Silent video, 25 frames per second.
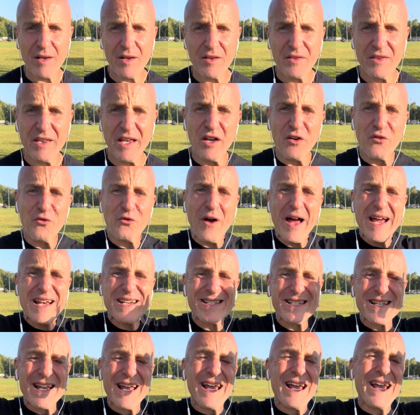The
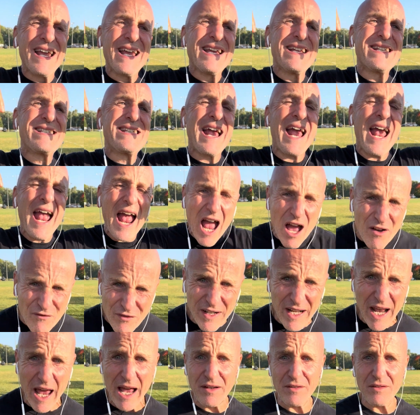advice is
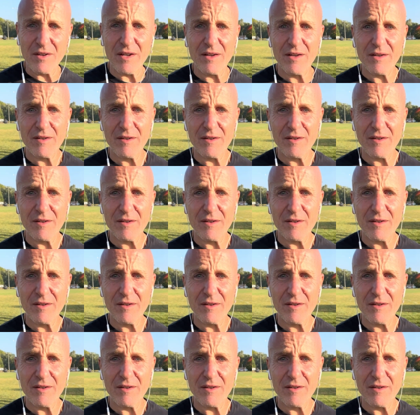evident.